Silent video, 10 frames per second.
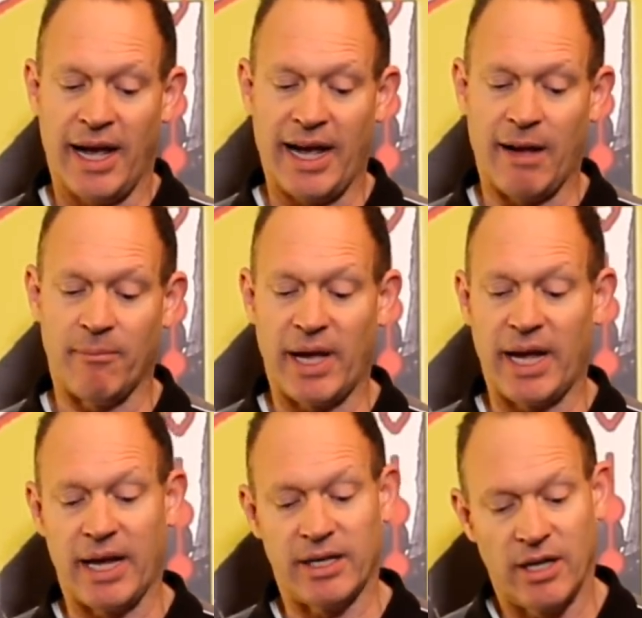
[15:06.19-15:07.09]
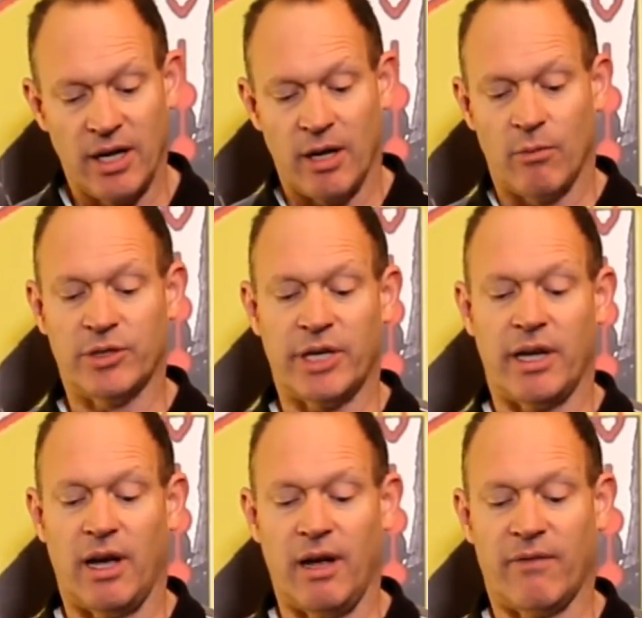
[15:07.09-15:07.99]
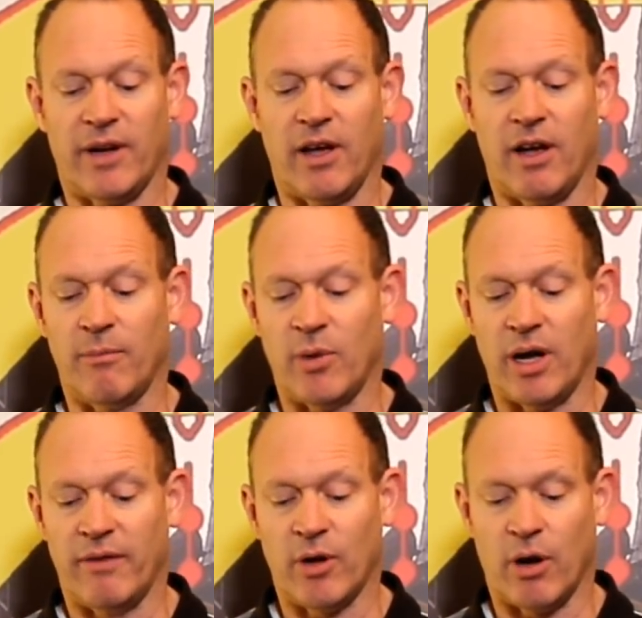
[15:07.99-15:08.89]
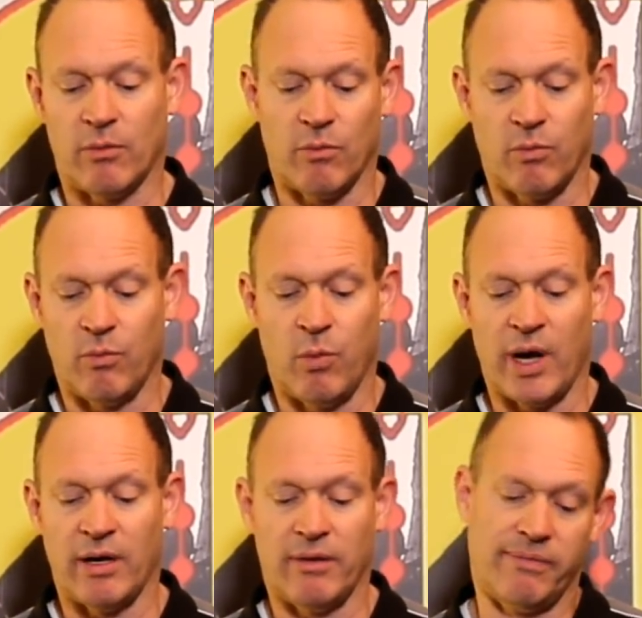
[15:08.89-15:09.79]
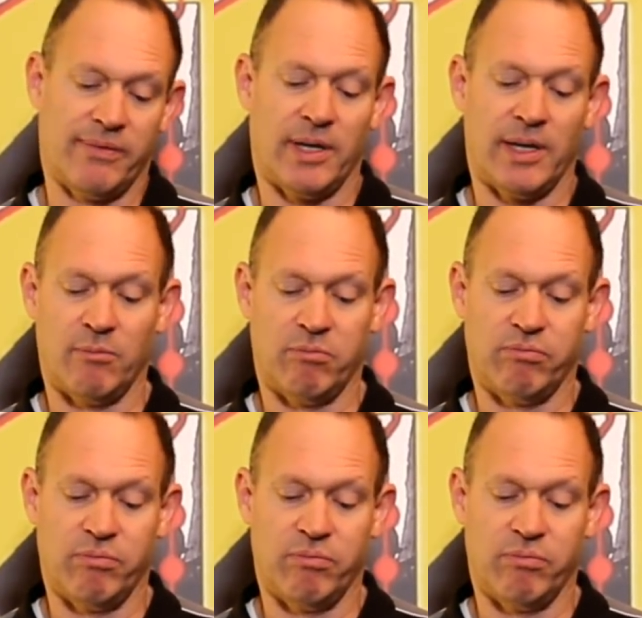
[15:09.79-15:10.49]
And we'll see, hopefully I've got one of the,